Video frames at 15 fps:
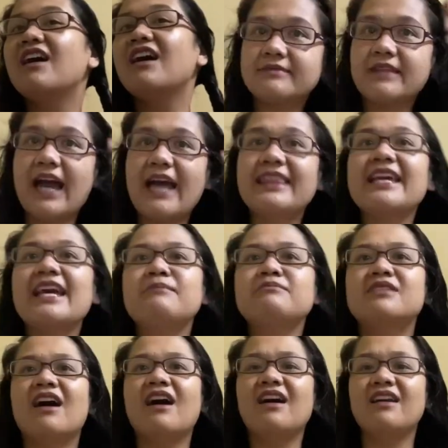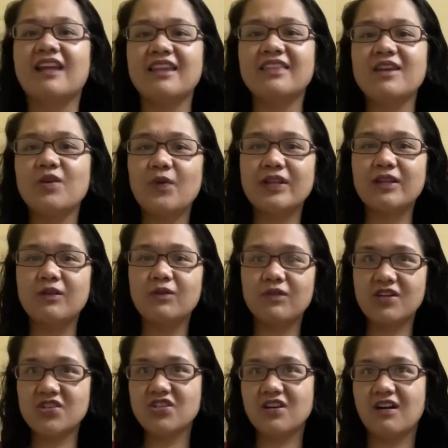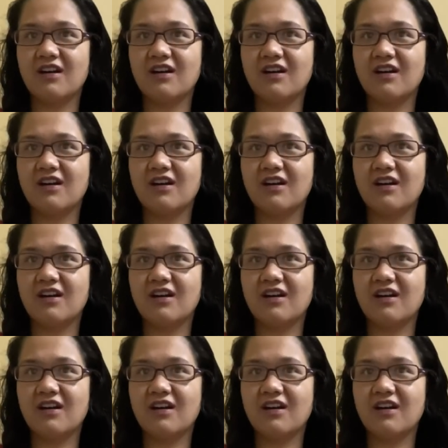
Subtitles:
I think I'm done. I think wet look na siya.